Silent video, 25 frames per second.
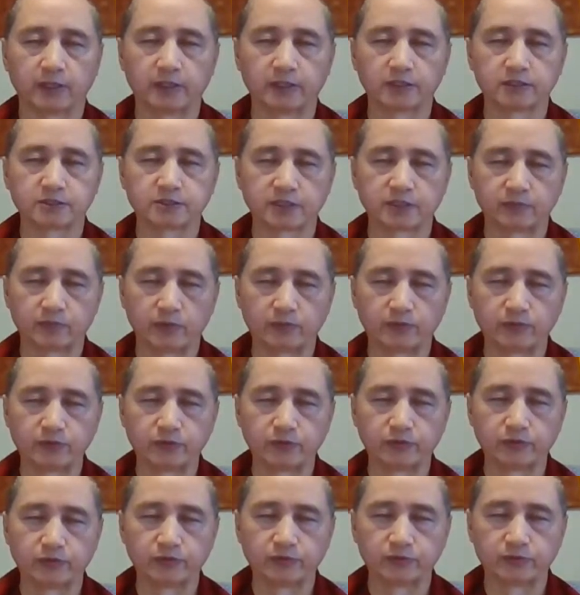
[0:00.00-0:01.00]
And some of
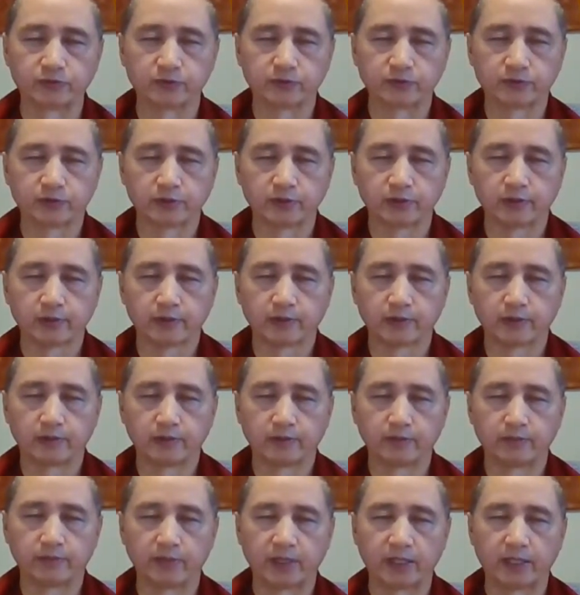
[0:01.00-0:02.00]
you
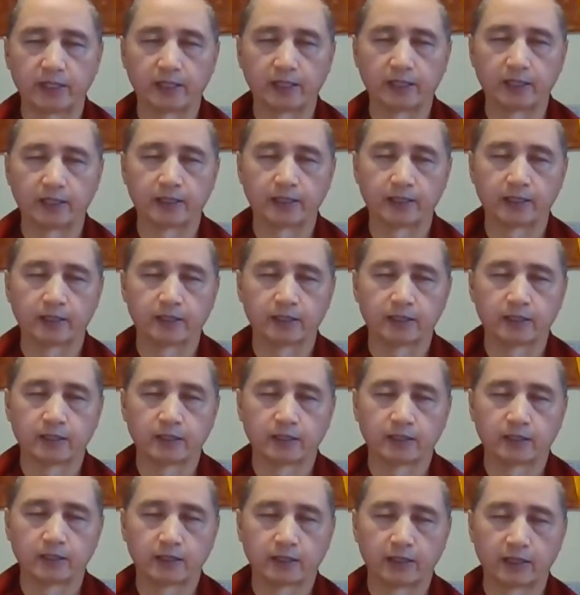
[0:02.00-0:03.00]
may
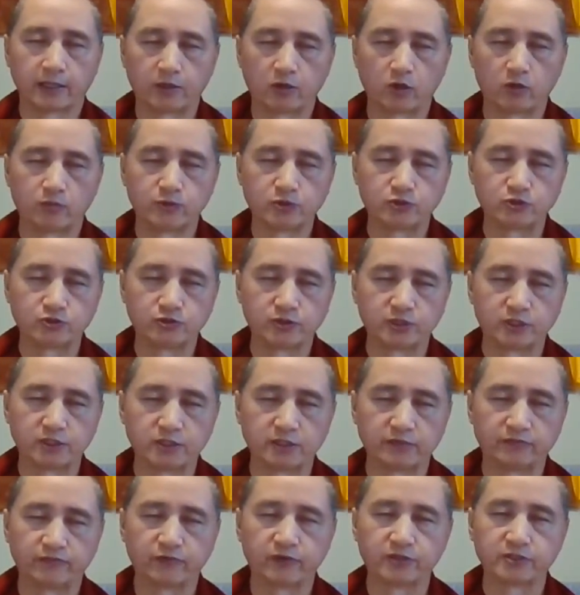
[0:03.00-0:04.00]
had
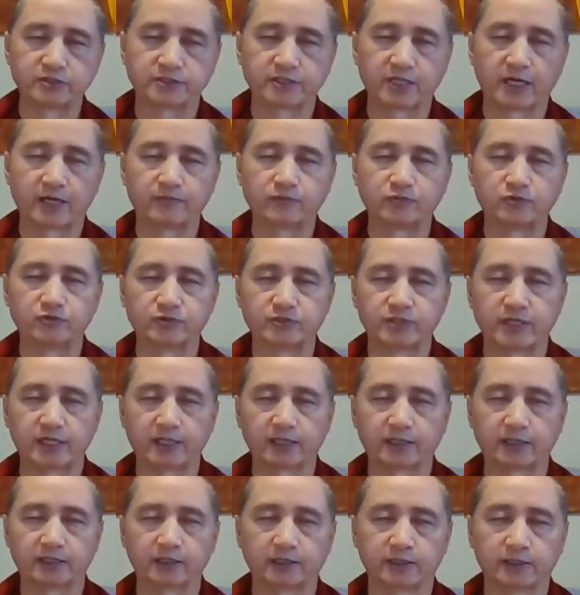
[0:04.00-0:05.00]
opportunity first time to
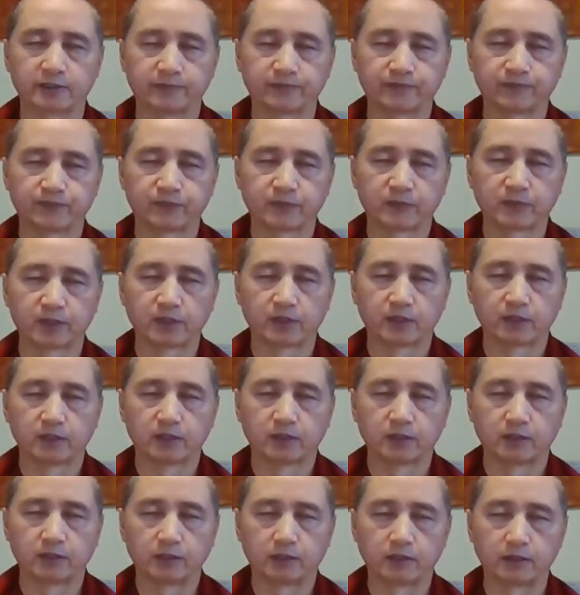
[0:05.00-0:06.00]
take
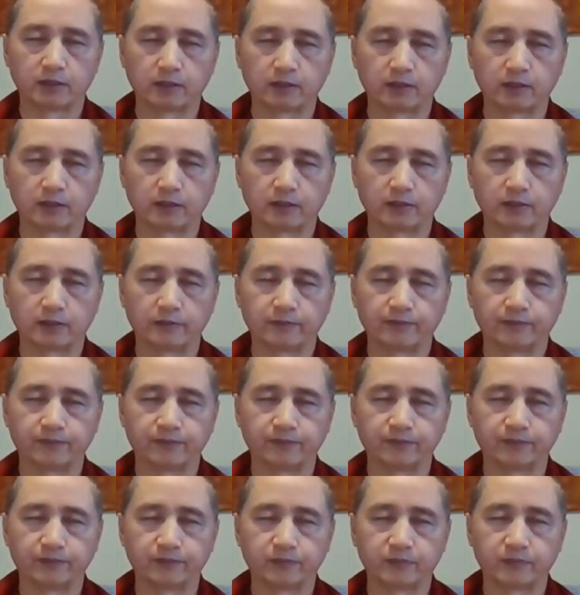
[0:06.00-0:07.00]
the
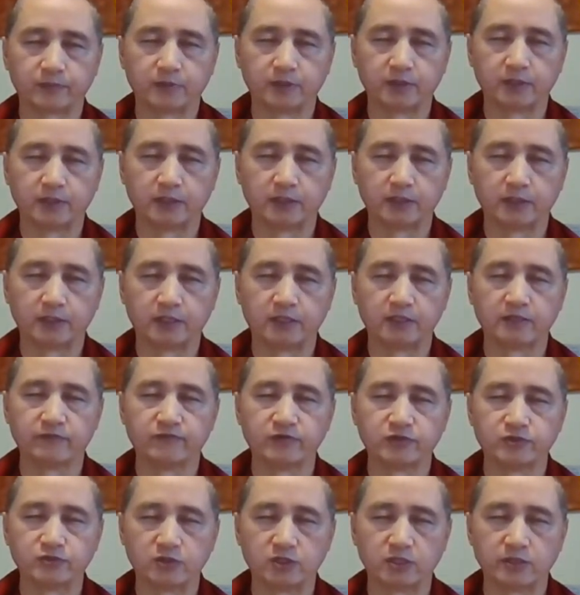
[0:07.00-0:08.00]

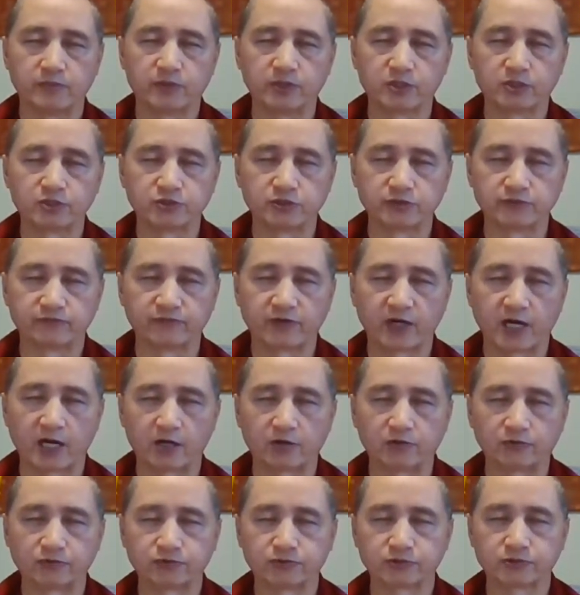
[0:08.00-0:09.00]
individual liberation
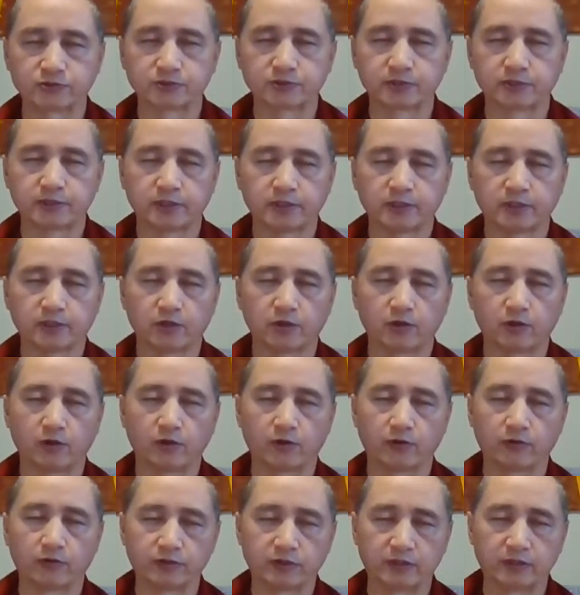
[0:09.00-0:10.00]
vows
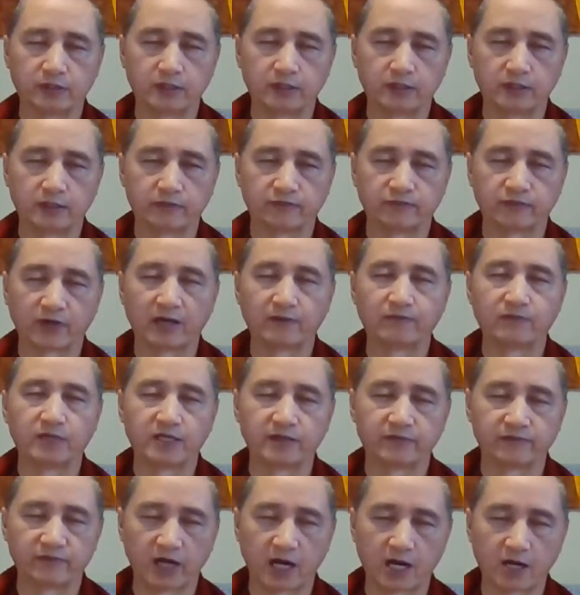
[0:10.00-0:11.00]
on the 5
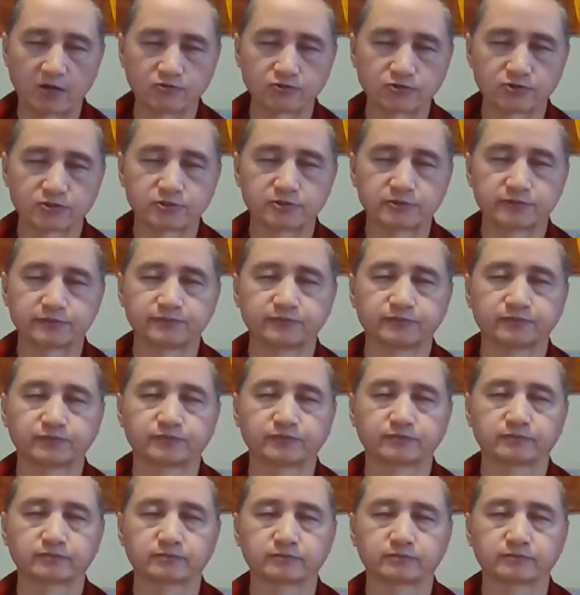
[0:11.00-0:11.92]
lay vows,